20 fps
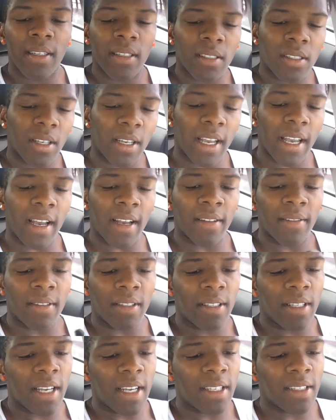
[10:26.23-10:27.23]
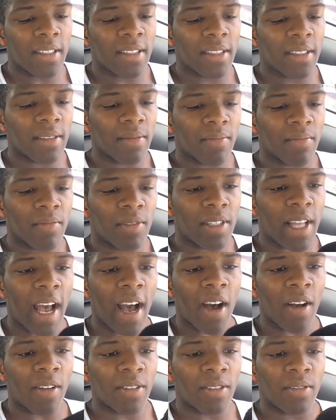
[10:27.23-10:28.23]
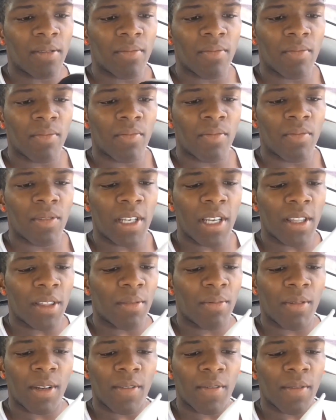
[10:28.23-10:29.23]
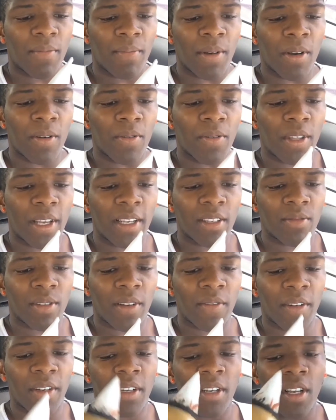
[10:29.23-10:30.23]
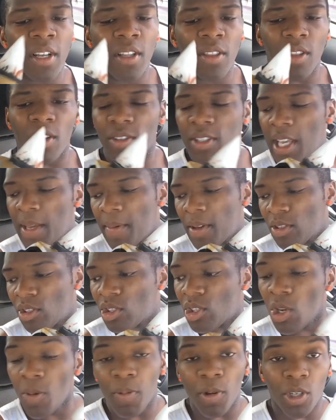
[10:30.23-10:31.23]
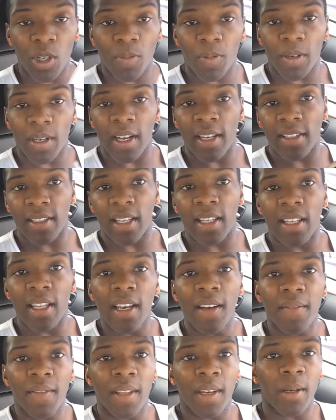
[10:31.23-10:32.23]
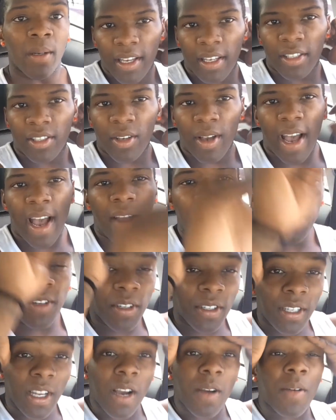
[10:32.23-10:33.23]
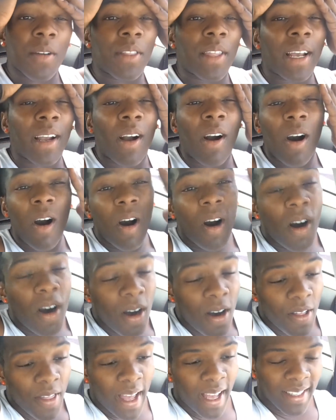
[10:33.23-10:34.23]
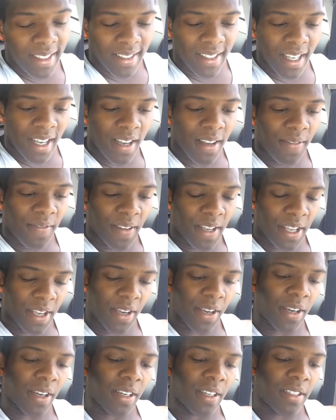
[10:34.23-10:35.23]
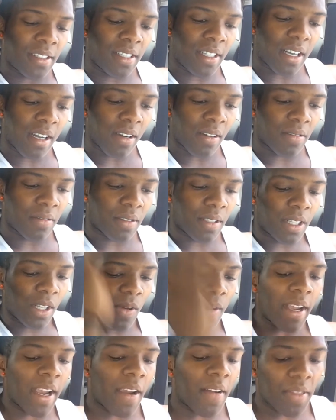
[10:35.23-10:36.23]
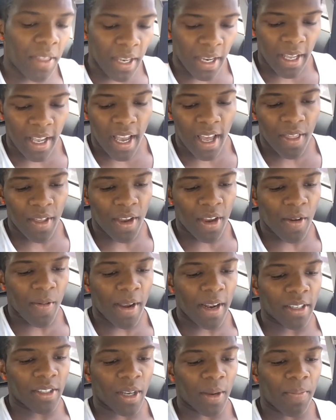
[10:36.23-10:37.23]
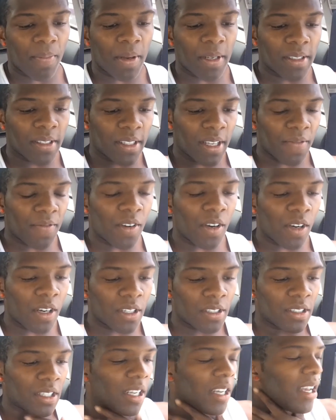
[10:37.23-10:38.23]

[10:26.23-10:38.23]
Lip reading: So yeah, the tusk style, teeth, whatever, bone things, whatever, those came out super duper nice. I love them. Yeah, so after you're done with like all that stuff and you're, you know, gluing everything together, you're ready to start putting stuff on.